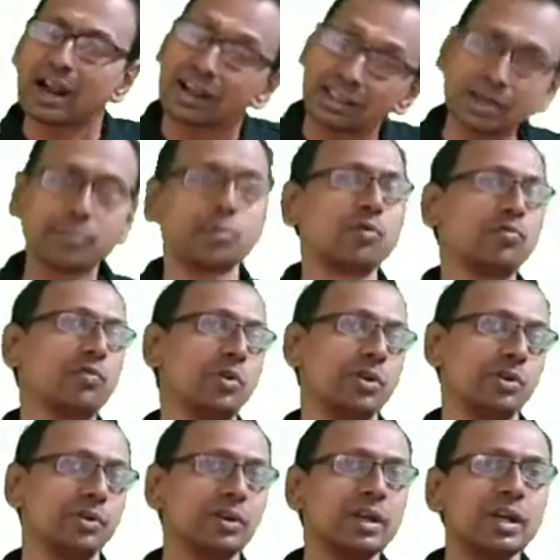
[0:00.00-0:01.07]
another
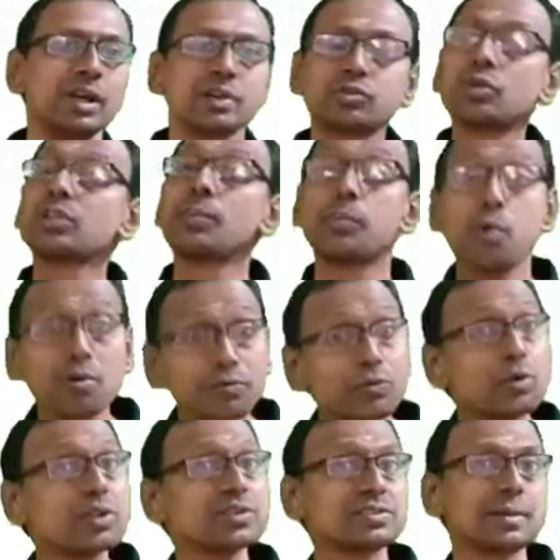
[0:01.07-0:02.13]
portfolio. So the
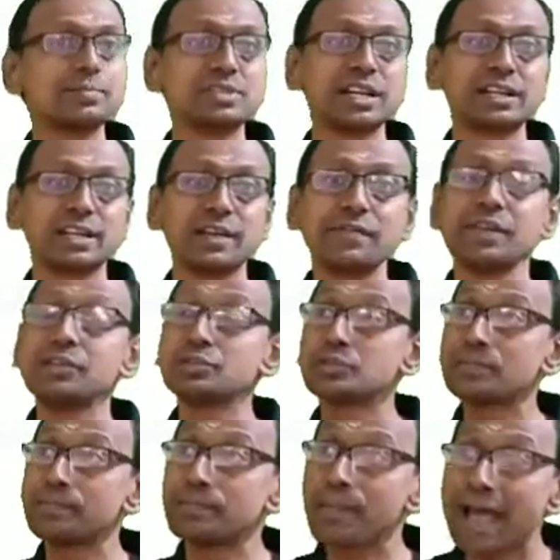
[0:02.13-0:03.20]
portfolio's objective is to
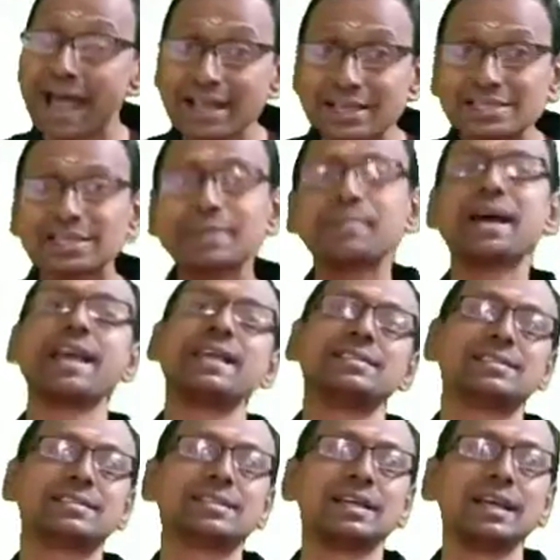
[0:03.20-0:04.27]

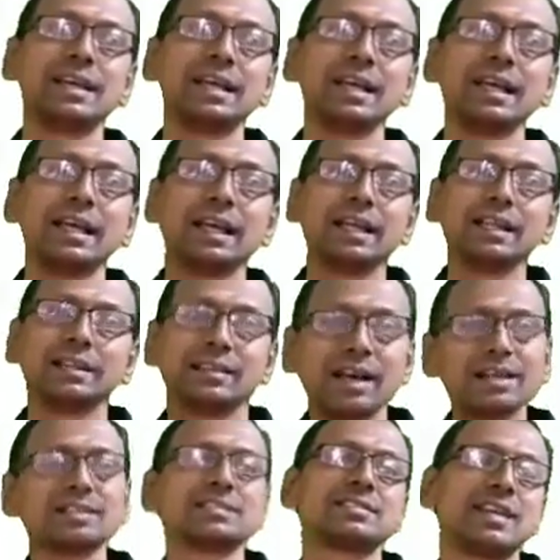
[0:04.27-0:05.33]
maximize
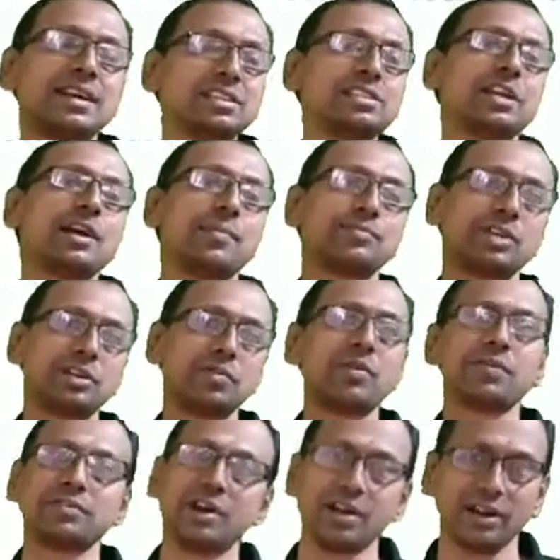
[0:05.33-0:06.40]
the strategic objective
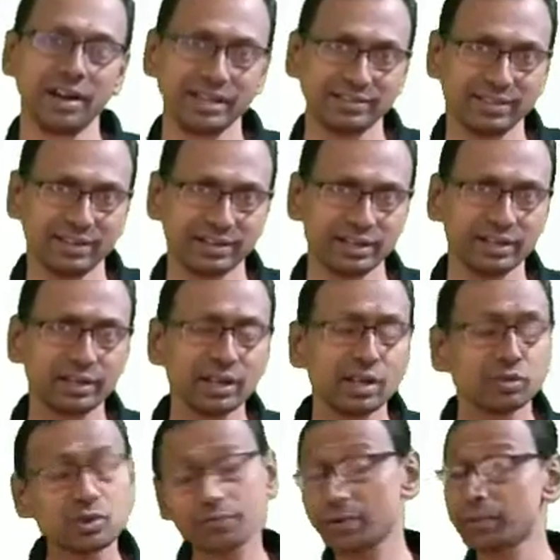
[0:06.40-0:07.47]
of the organization.
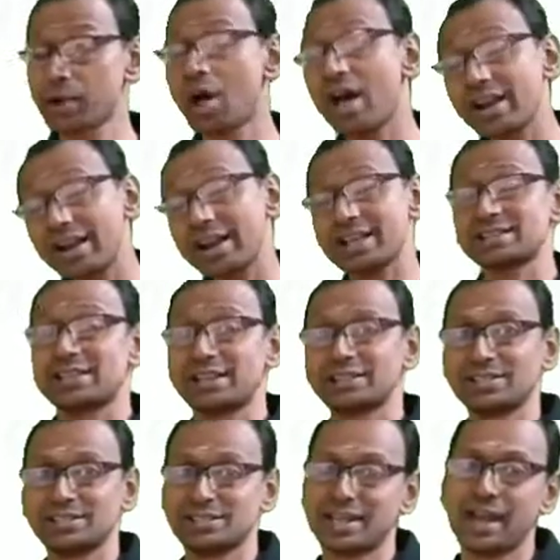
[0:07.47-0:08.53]
So from an
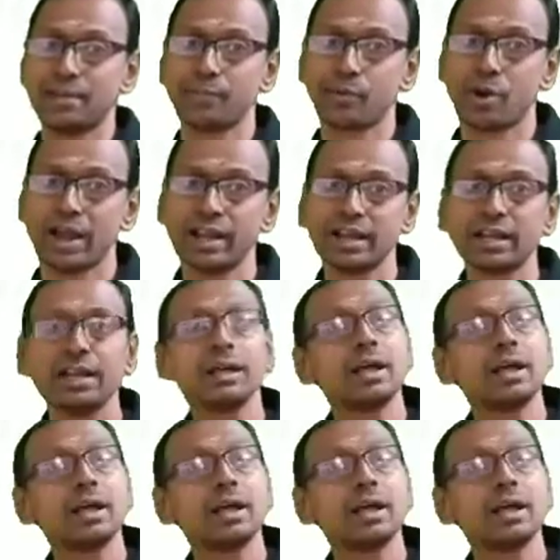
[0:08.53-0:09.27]
organization standpoint,